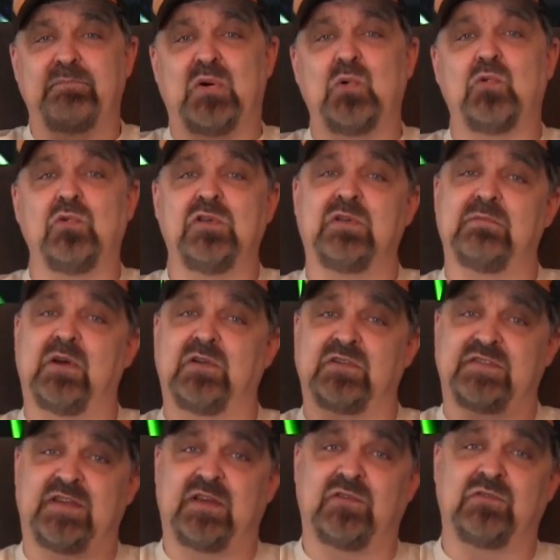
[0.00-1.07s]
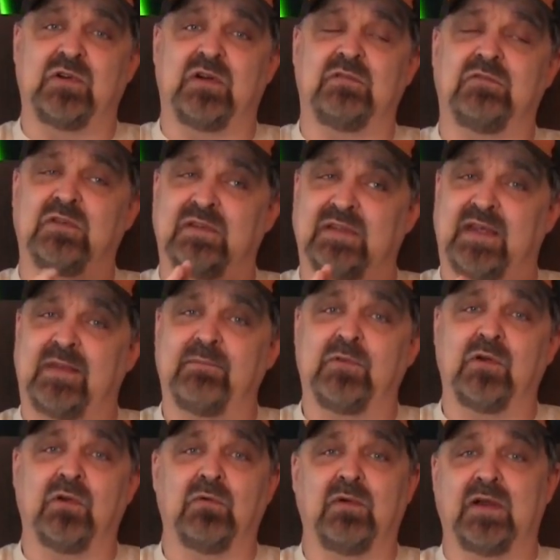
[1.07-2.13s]
pull your motorcycle over and let them
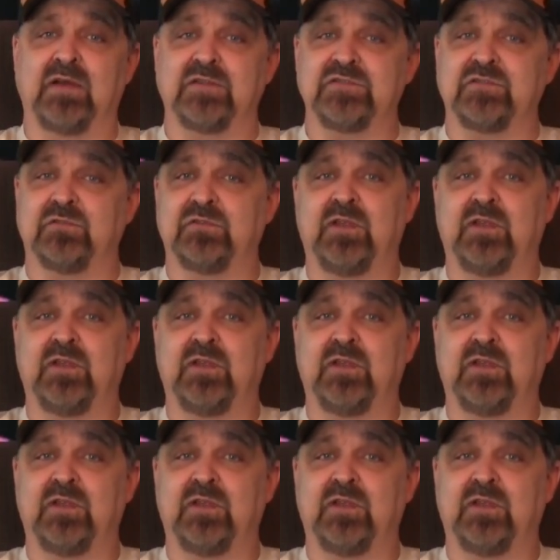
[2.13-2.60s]
go around you.